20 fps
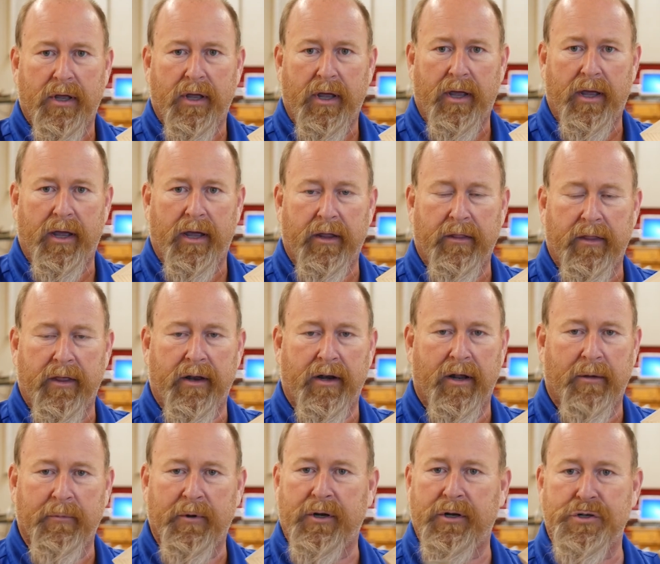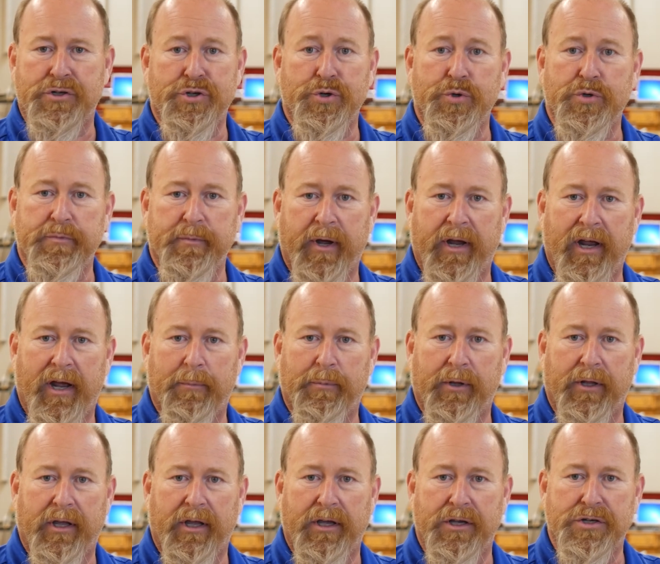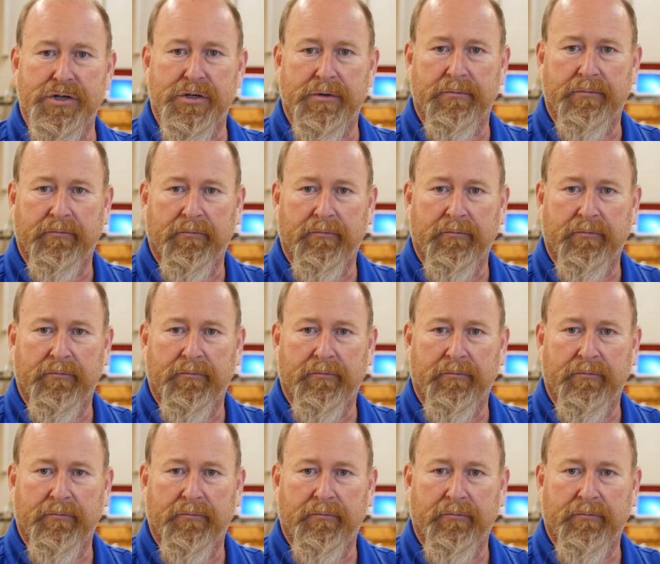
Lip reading: and then I'm going to choose my application.